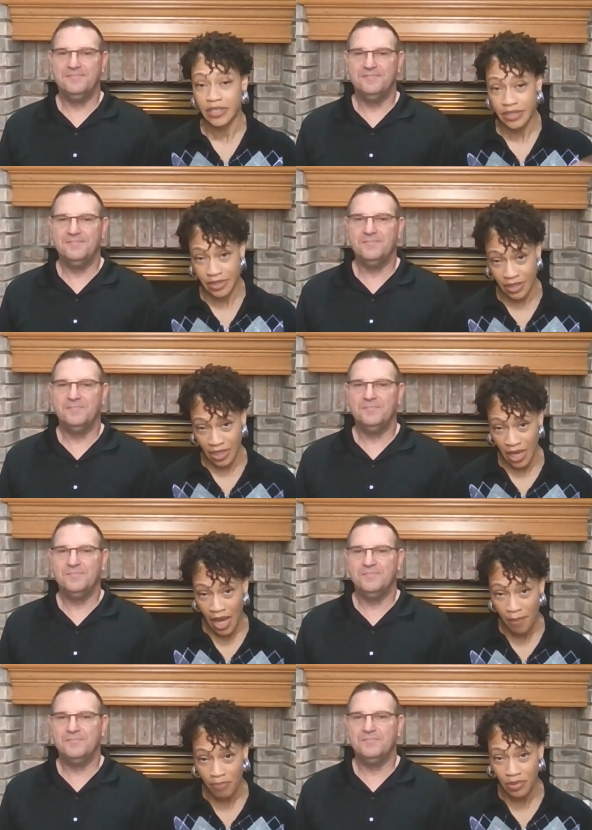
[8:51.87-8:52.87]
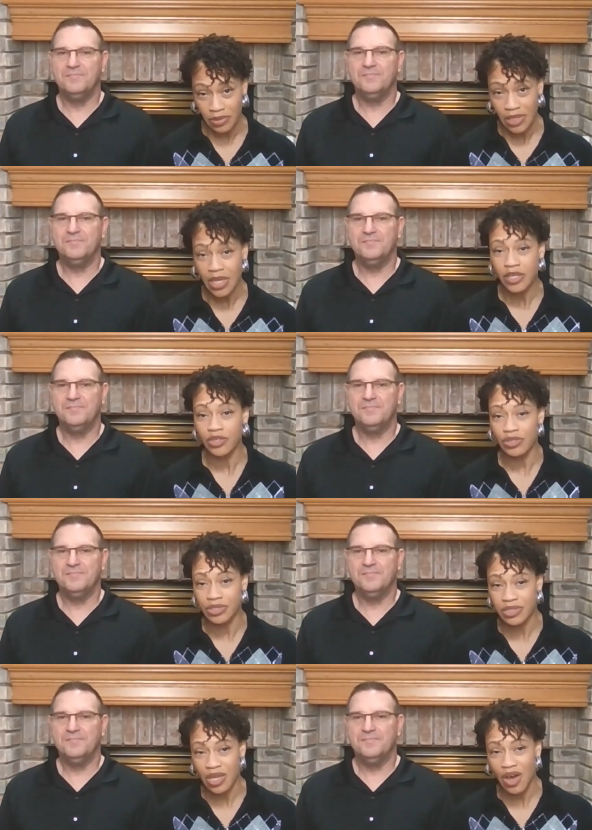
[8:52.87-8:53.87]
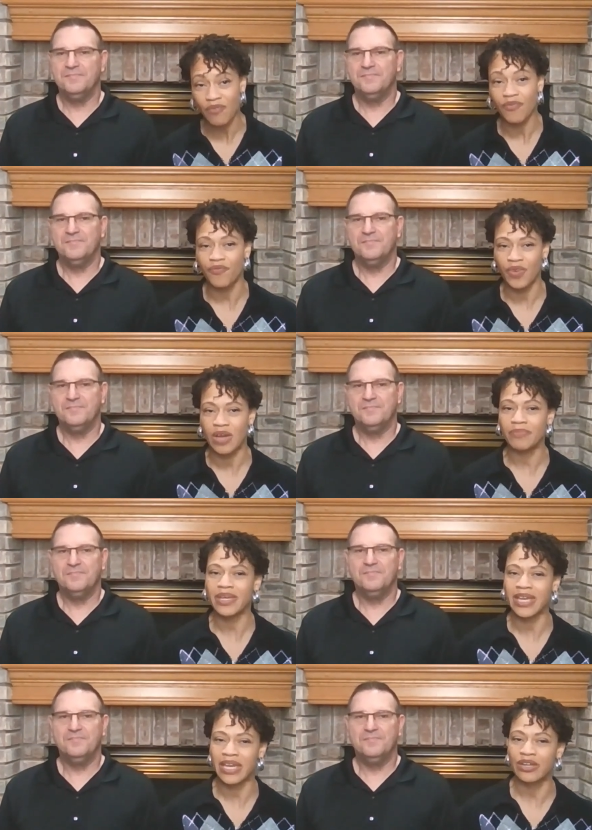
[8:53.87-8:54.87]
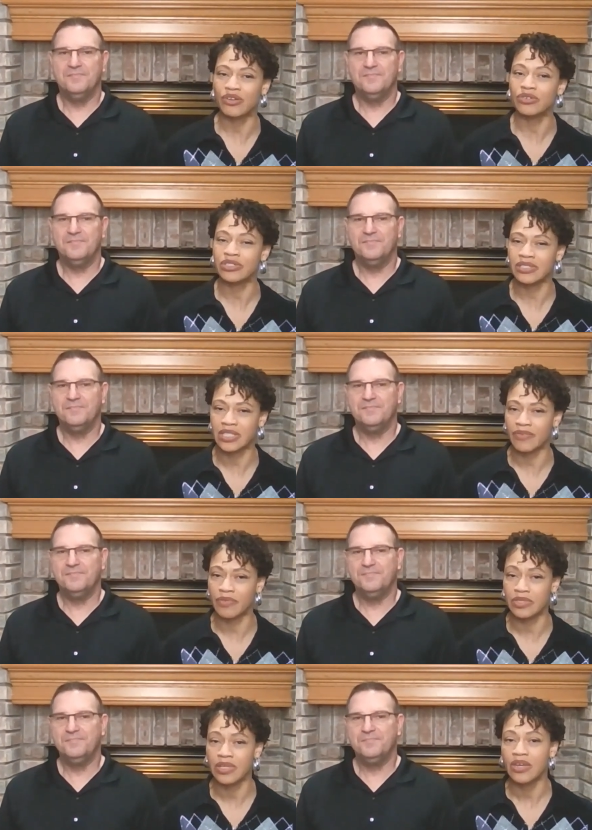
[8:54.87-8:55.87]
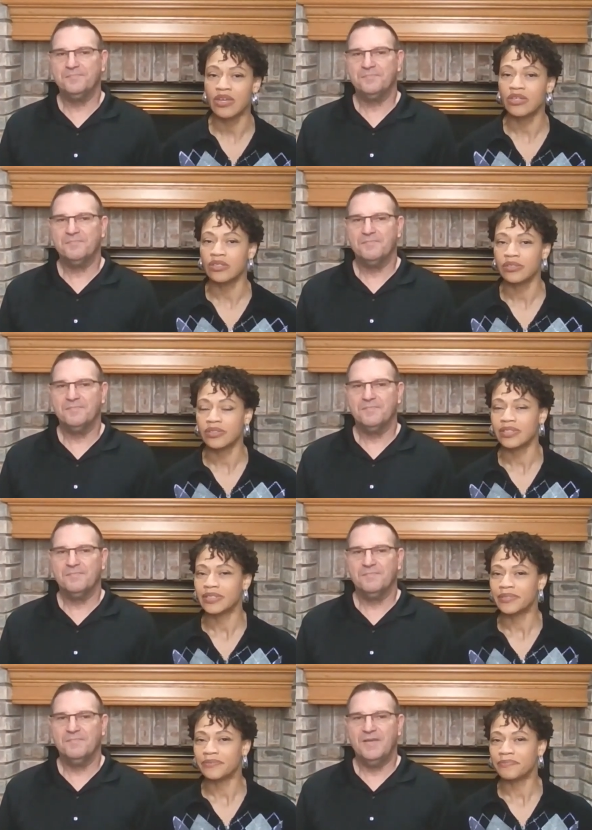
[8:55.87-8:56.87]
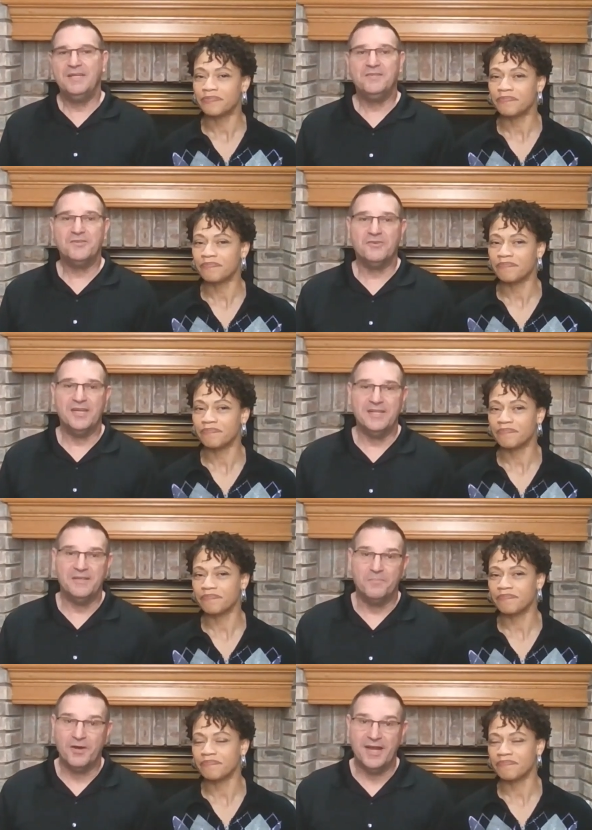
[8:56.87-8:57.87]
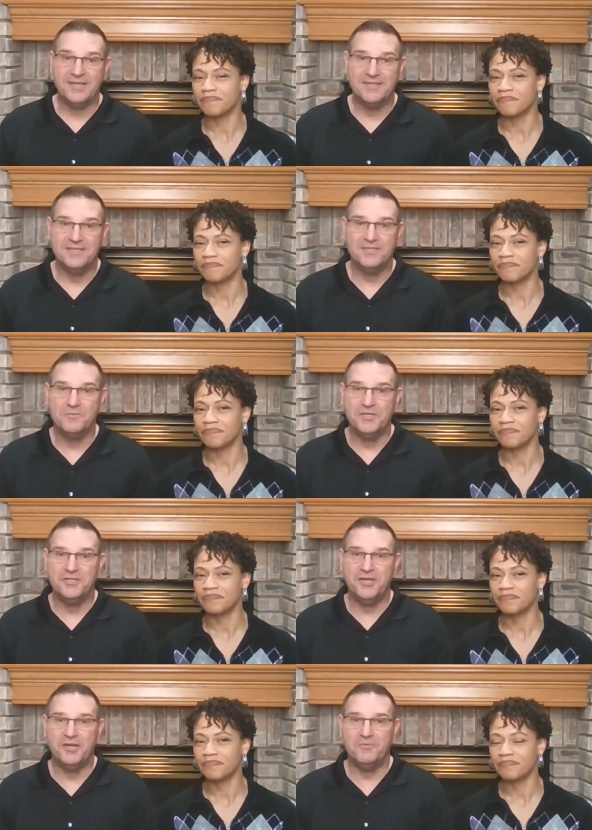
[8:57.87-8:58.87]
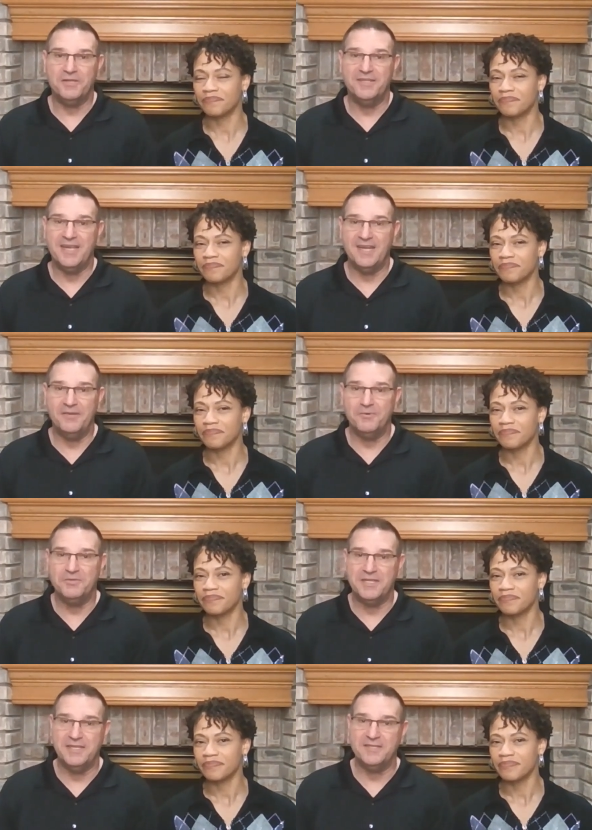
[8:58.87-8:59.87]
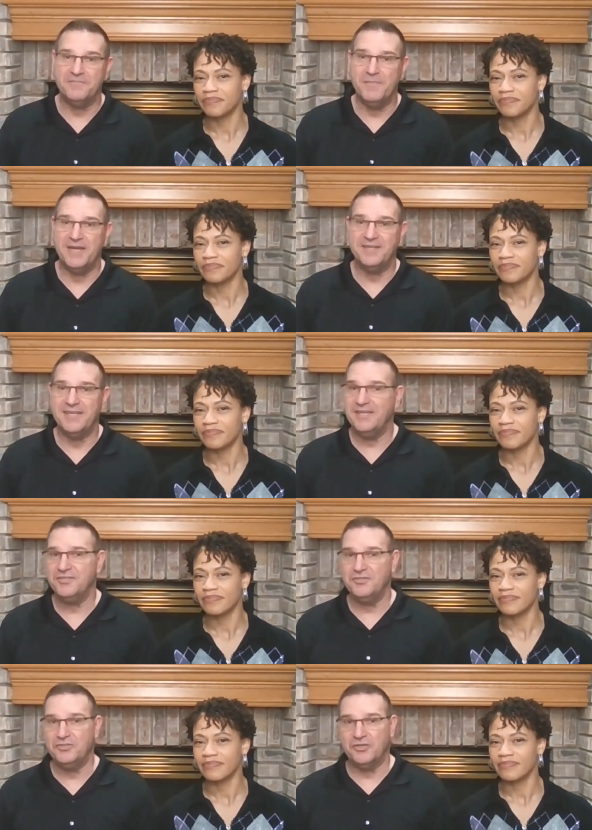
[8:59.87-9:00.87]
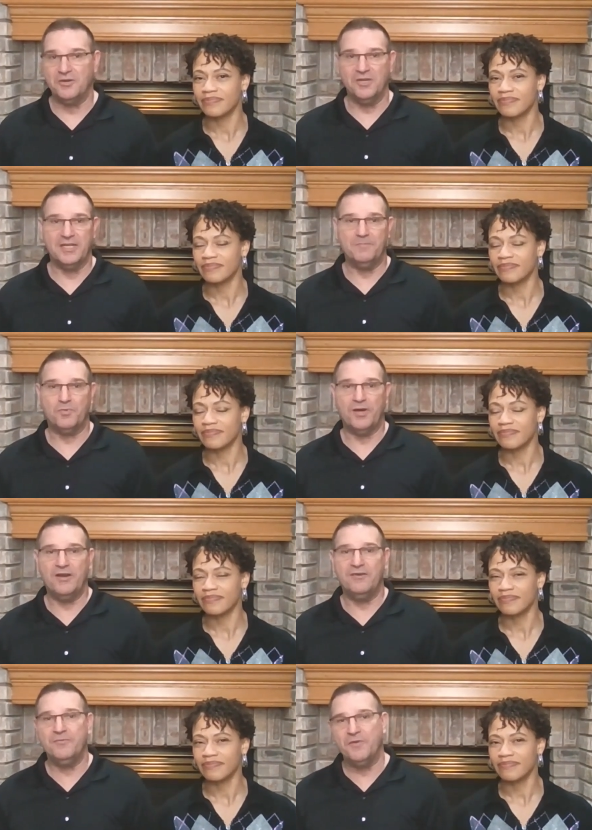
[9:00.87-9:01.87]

Speaker 1: decouple yourself from inner deceivers.
Speaker 2: Integrating the practices we shared with daily routines of meditation, journaling, prayer, and